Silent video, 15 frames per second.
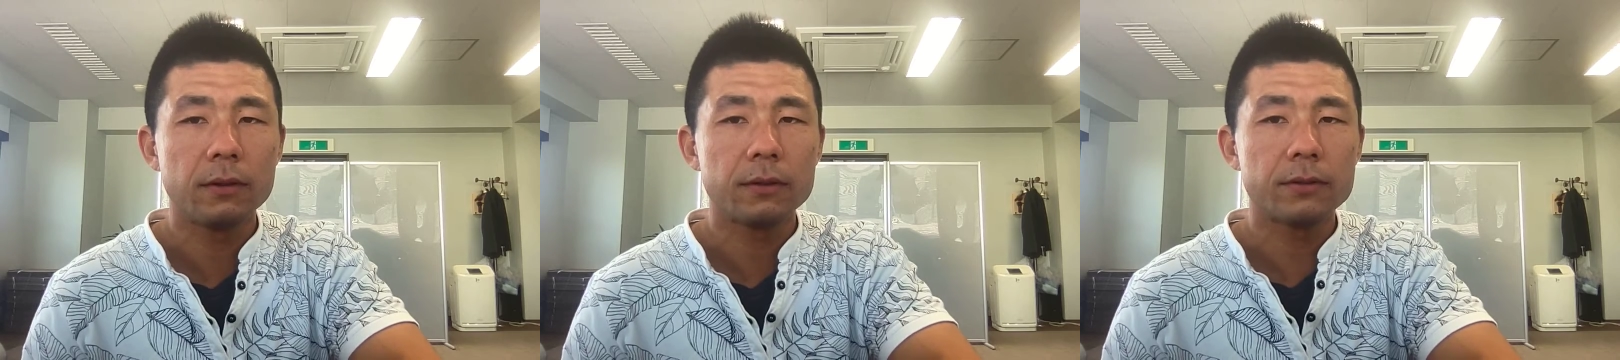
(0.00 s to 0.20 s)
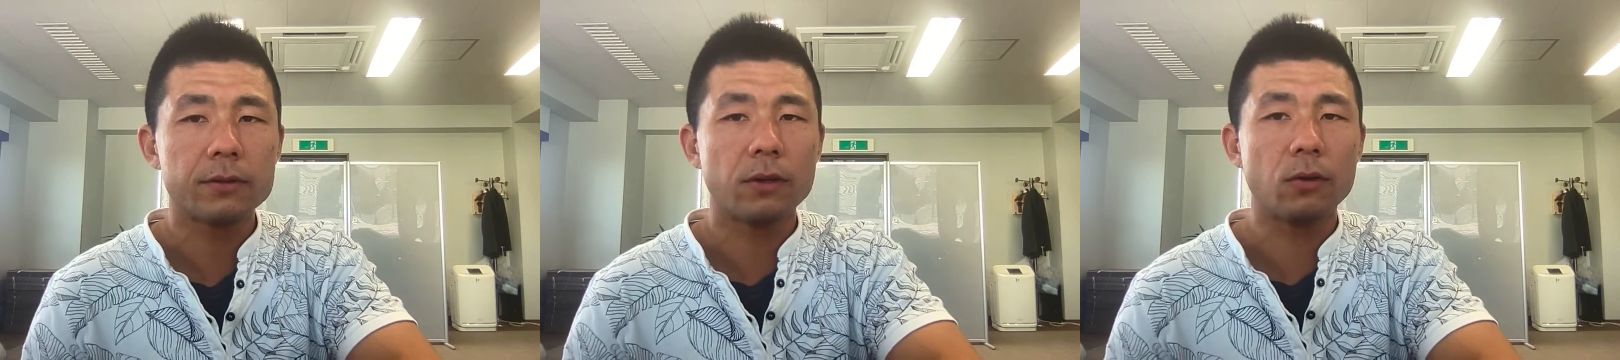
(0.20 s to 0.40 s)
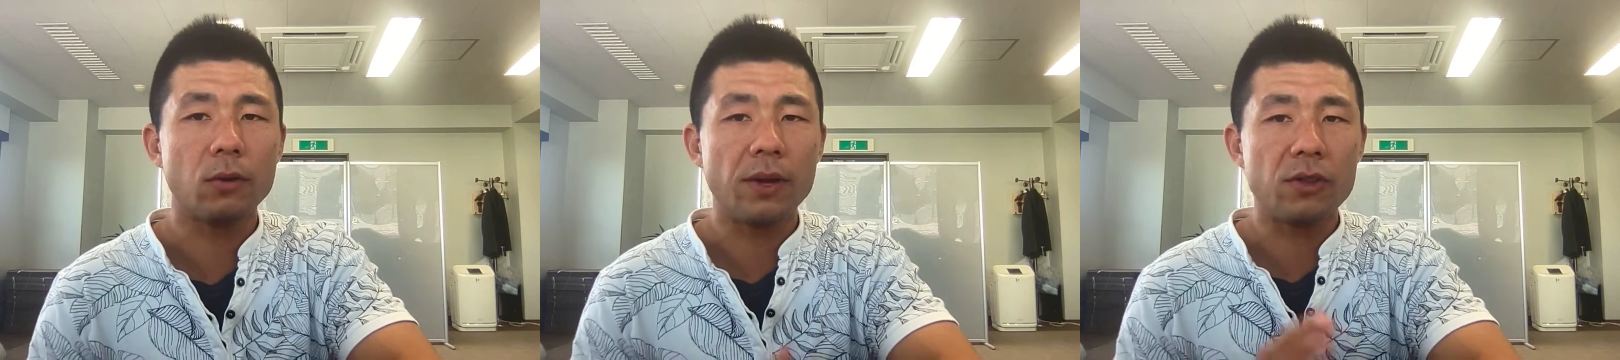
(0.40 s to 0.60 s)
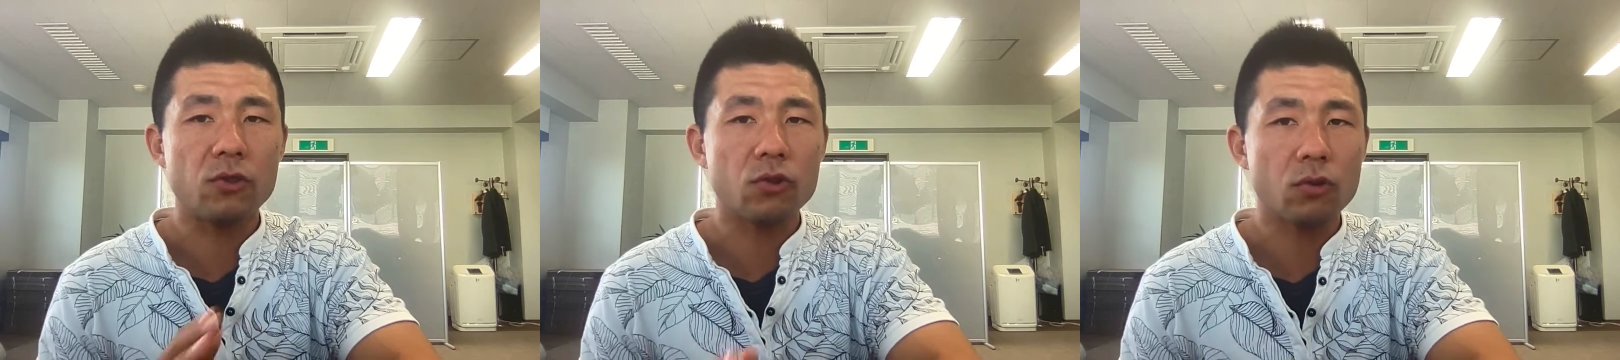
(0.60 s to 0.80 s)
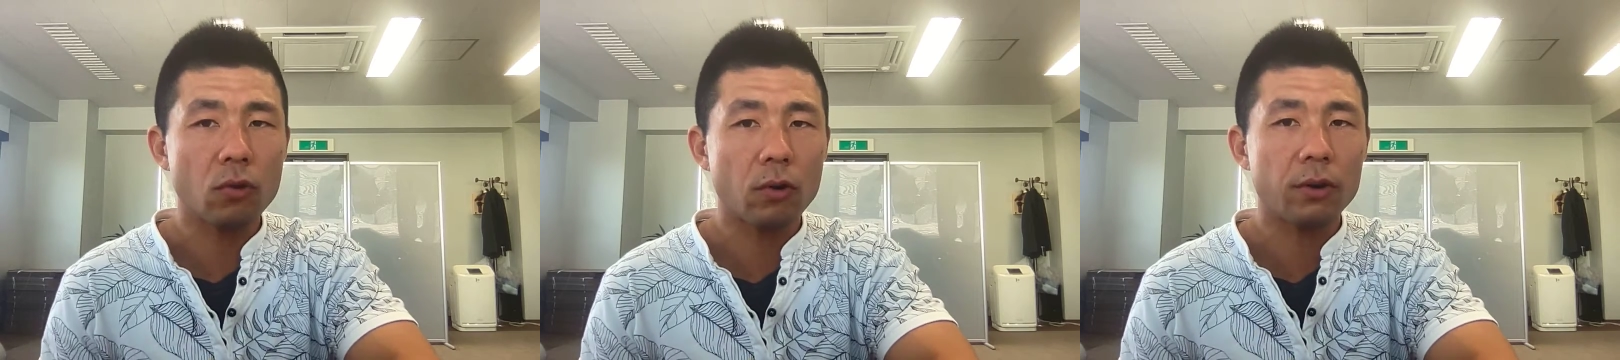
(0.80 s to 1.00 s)
So, in
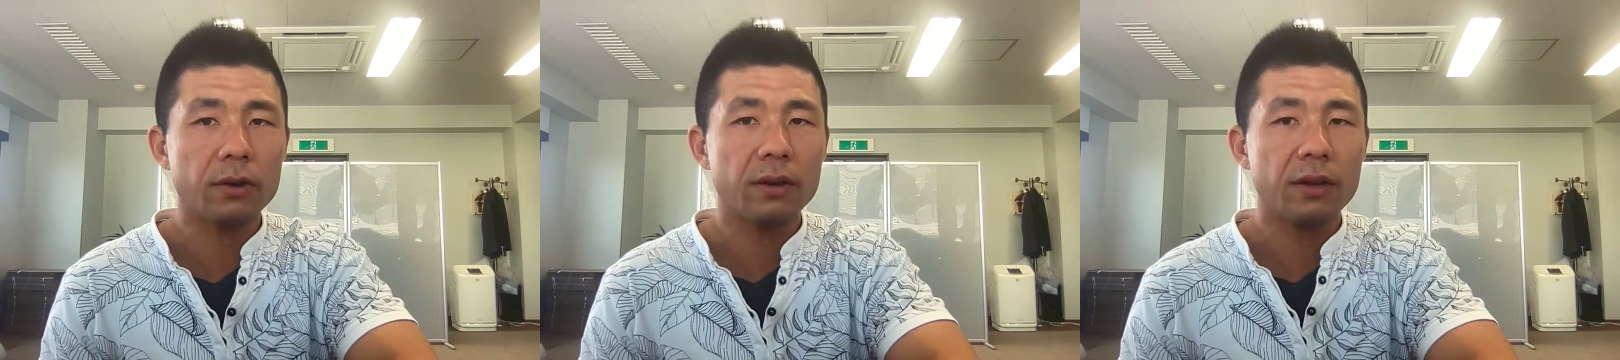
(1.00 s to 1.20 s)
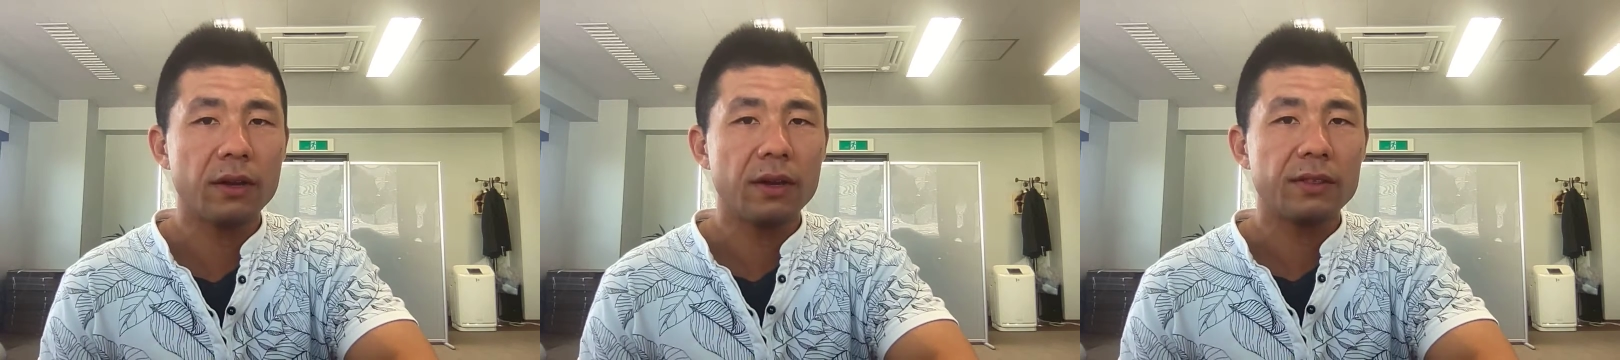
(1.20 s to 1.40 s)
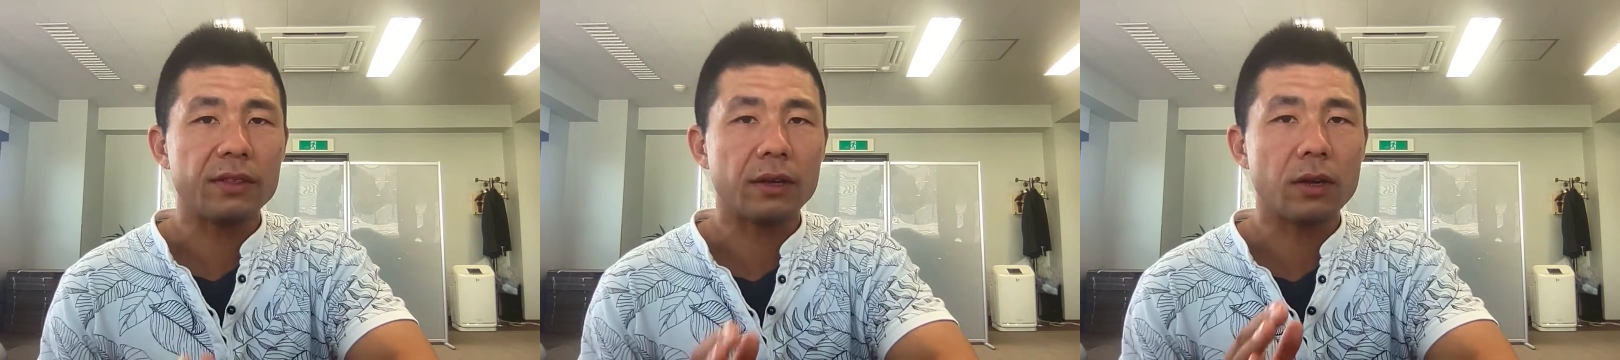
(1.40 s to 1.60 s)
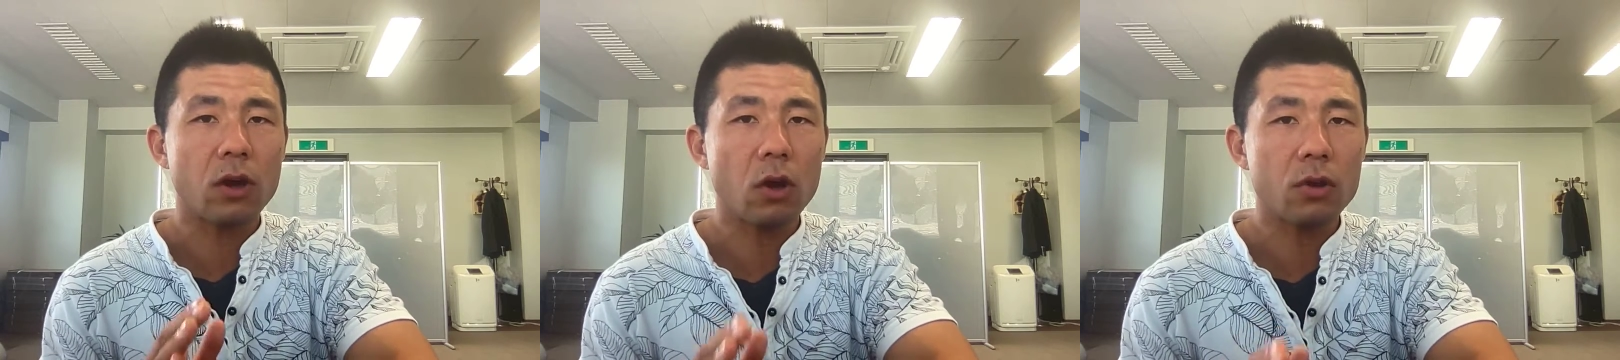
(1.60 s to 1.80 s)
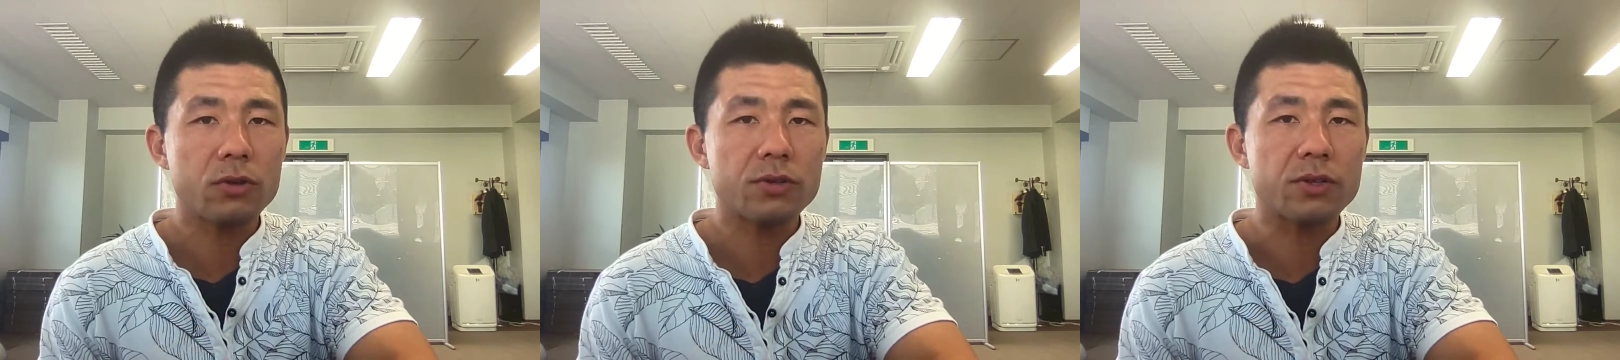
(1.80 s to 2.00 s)
short, the
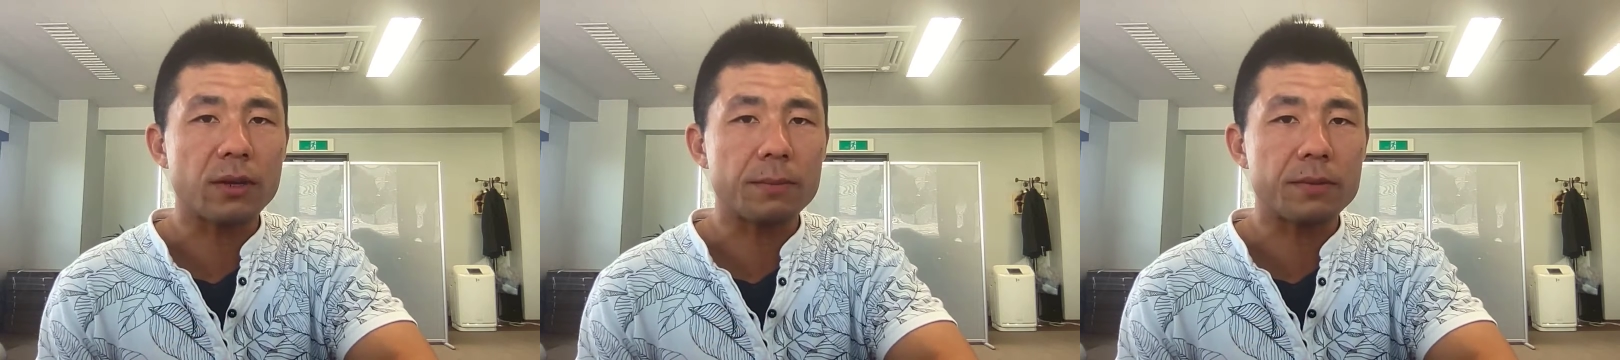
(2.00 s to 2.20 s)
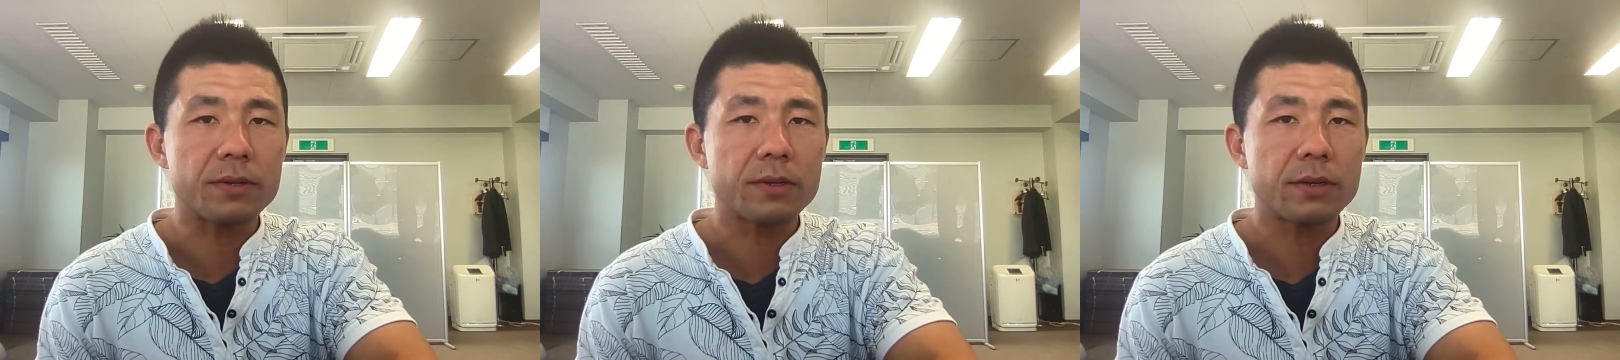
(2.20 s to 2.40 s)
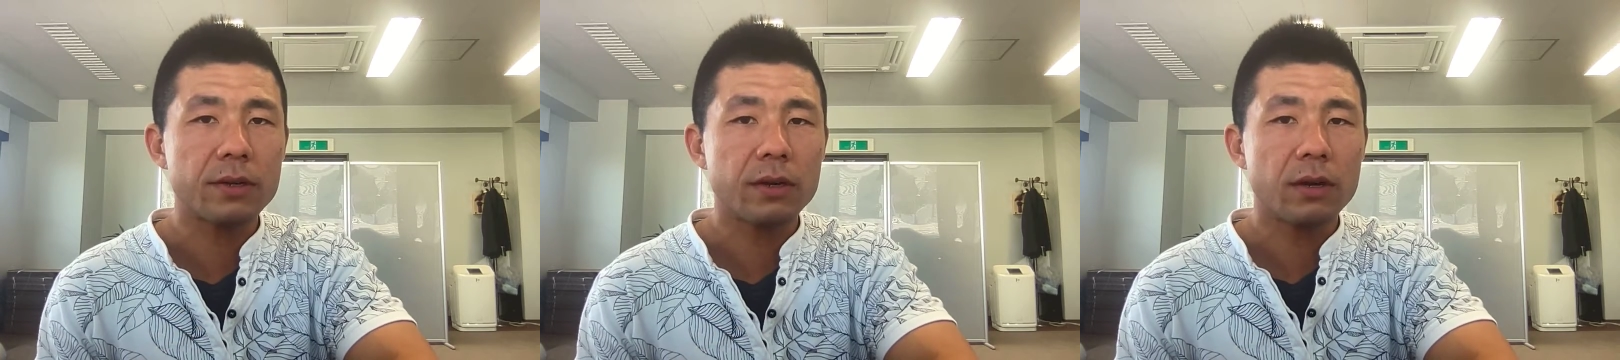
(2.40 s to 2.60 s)
concept